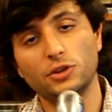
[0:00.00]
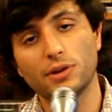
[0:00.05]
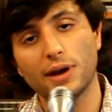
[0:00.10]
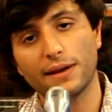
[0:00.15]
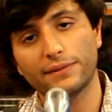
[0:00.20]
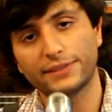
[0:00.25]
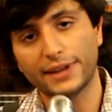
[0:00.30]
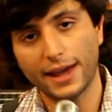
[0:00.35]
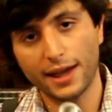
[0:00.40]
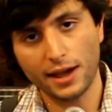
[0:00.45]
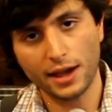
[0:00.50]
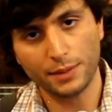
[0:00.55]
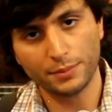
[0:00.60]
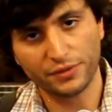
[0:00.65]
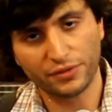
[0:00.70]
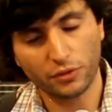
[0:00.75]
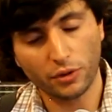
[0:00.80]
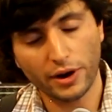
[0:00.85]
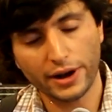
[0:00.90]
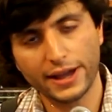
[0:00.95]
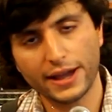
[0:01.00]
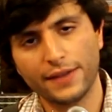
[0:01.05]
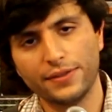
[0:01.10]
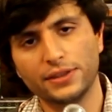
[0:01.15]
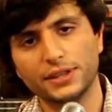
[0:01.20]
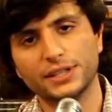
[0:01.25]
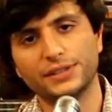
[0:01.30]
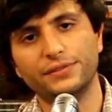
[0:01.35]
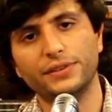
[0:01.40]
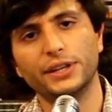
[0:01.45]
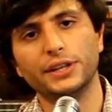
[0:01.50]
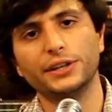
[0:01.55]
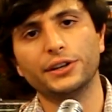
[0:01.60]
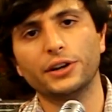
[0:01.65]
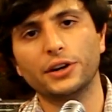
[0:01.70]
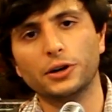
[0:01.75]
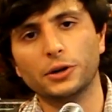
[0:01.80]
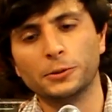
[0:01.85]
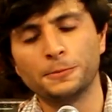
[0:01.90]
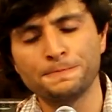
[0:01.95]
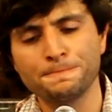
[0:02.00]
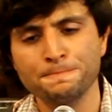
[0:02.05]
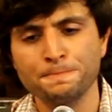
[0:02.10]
have to add before I end this video: